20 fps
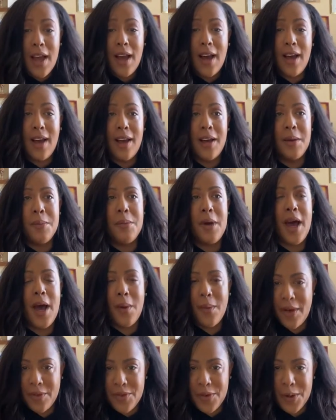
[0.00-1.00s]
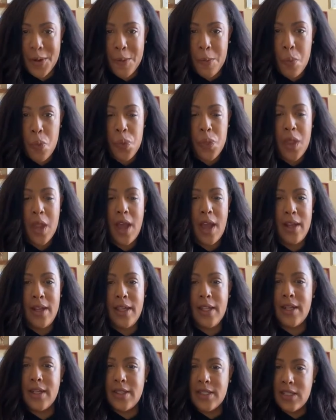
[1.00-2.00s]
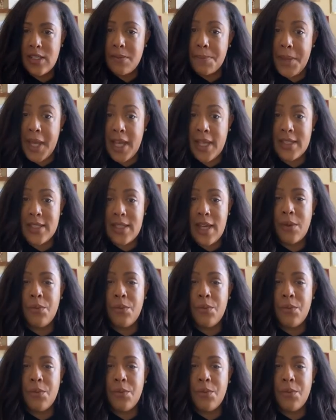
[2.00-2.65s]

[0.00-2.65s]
however, I needed a space that